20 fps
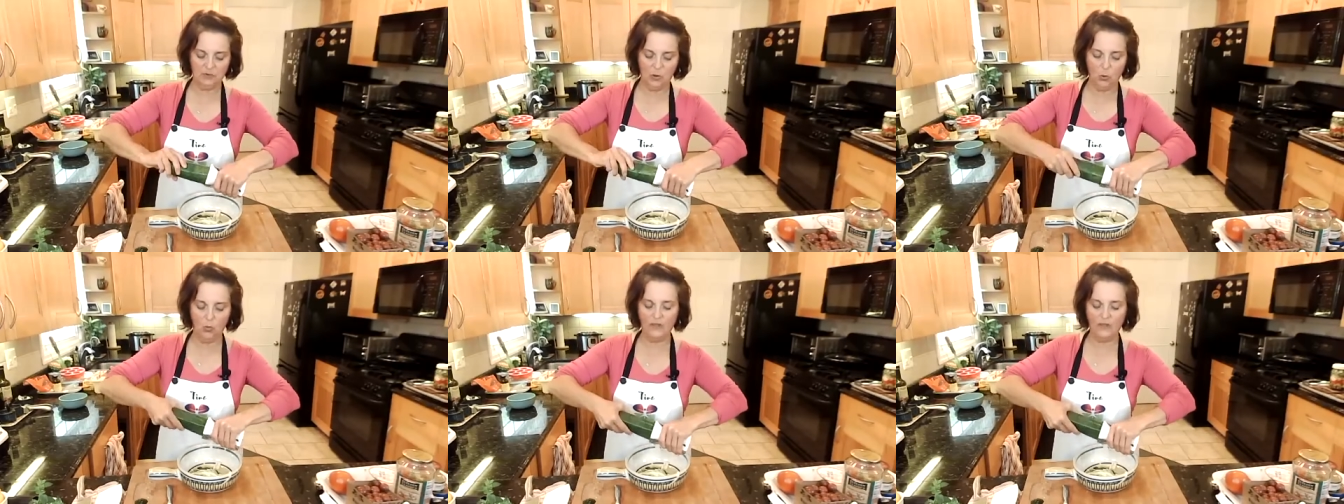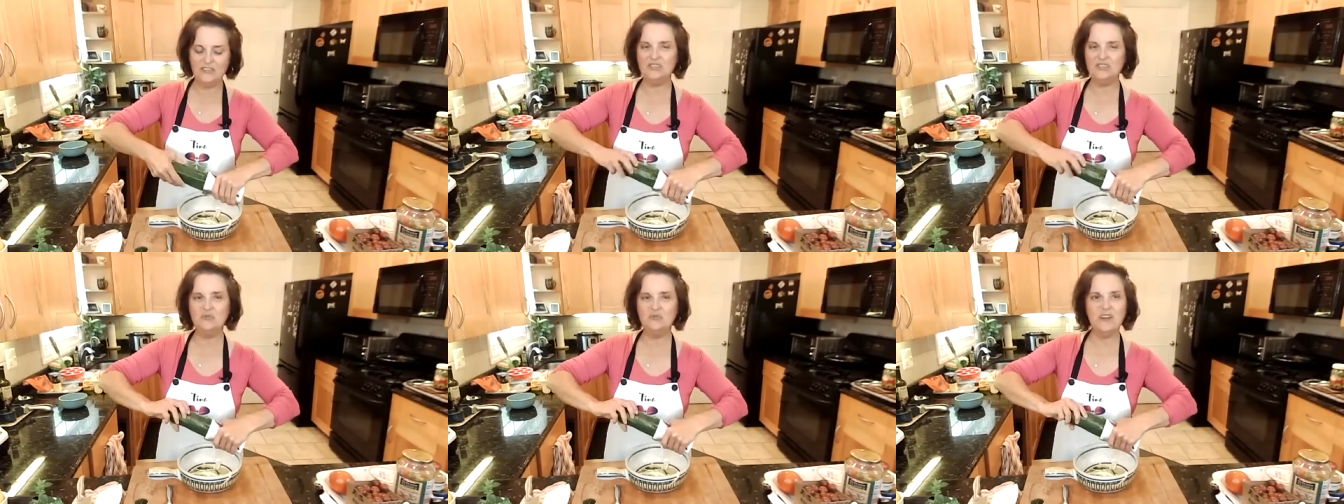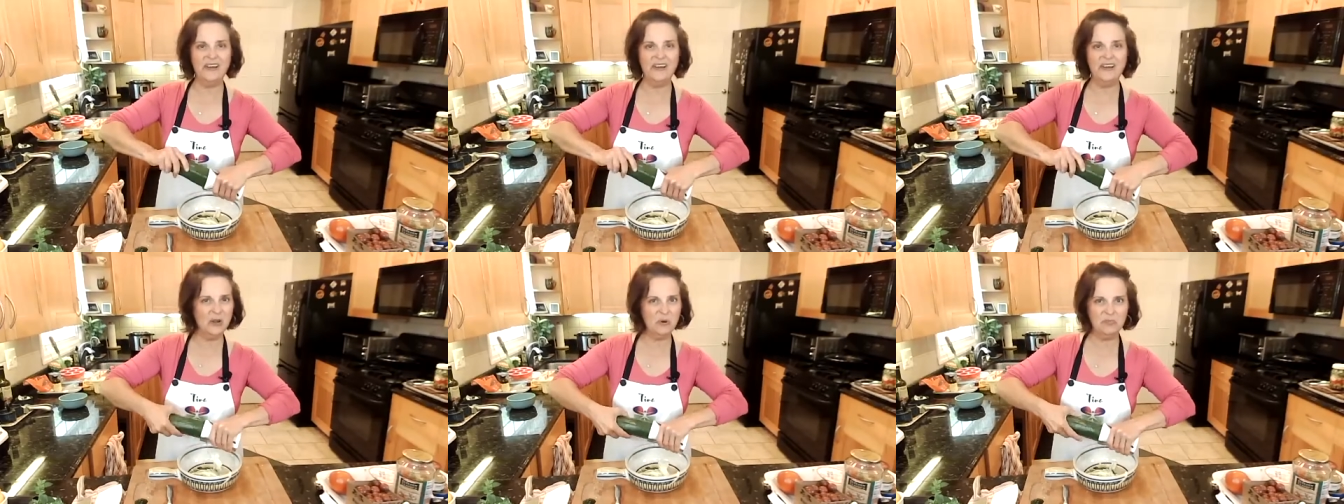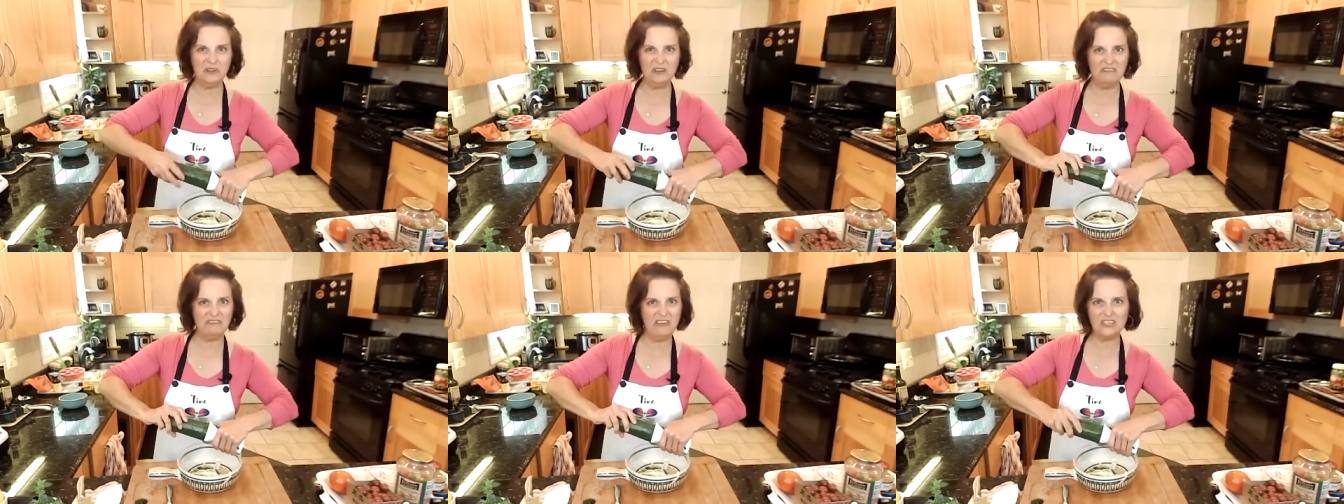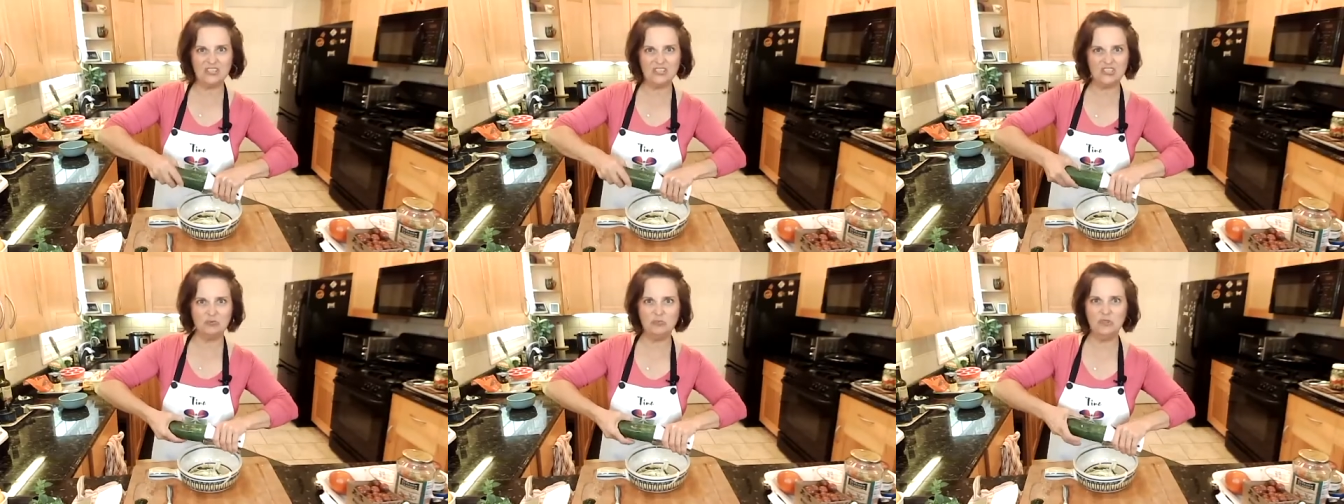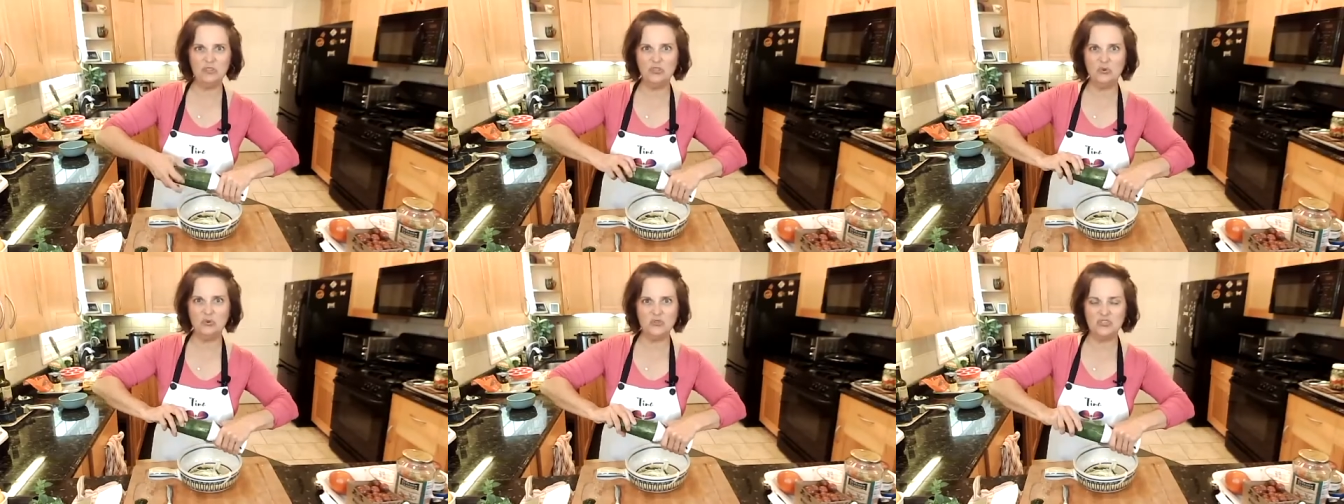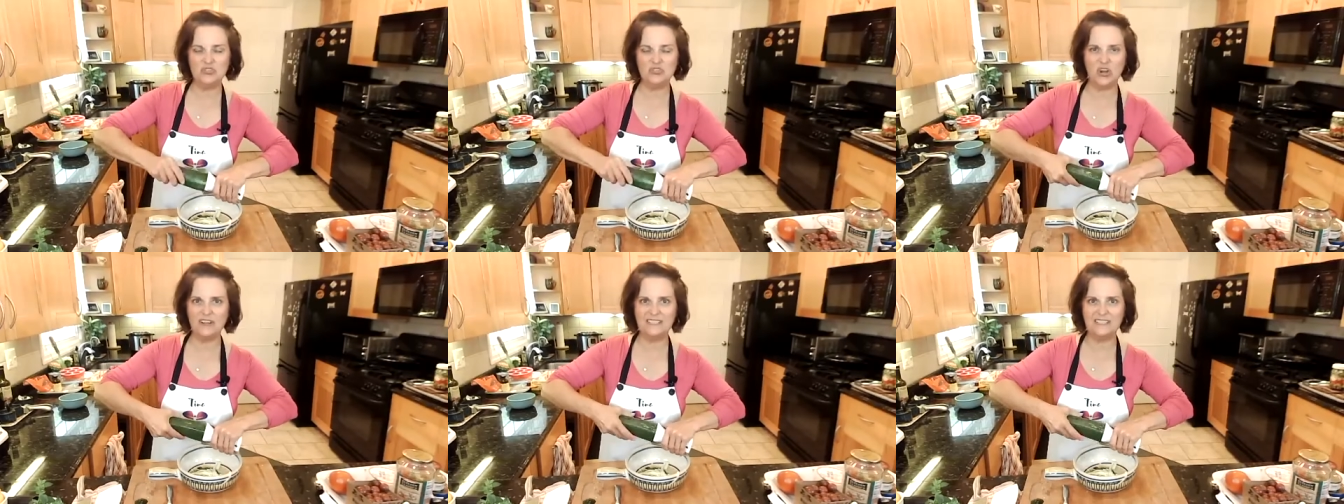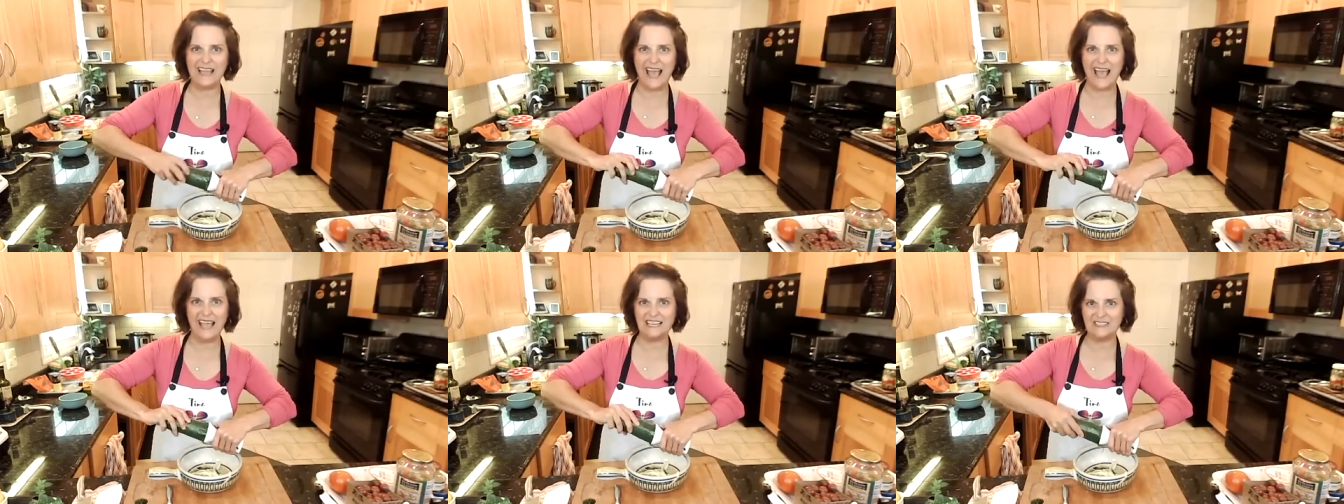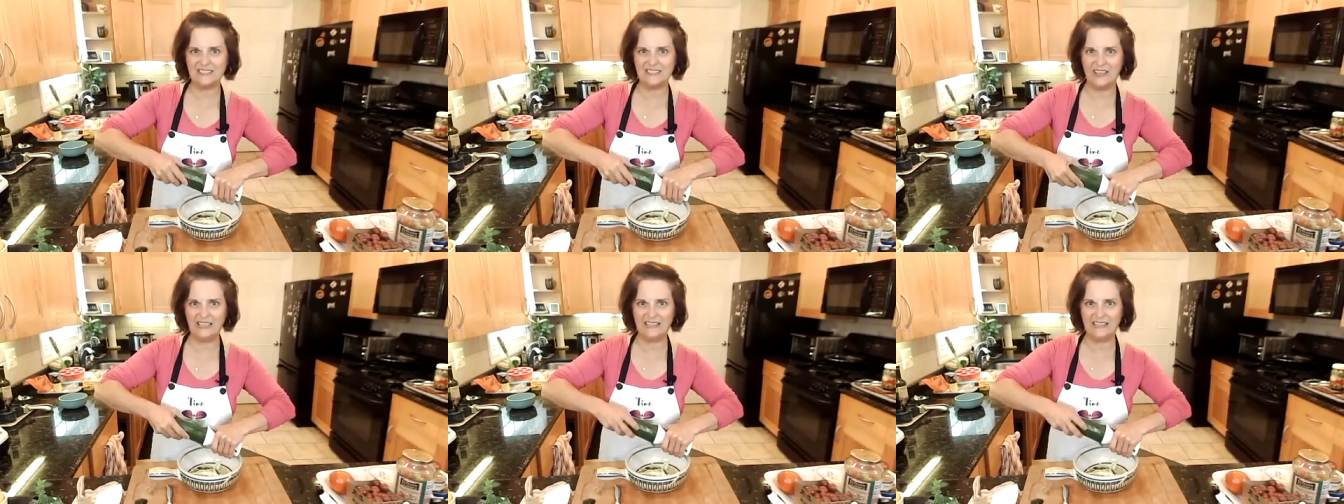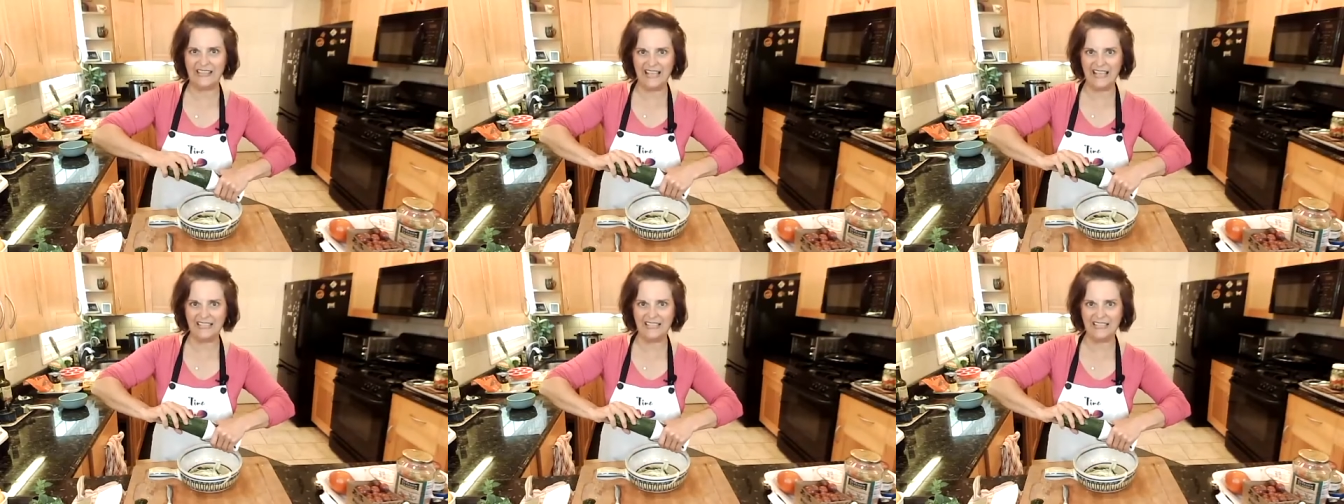Once you cut open a vegetable, you start to activate the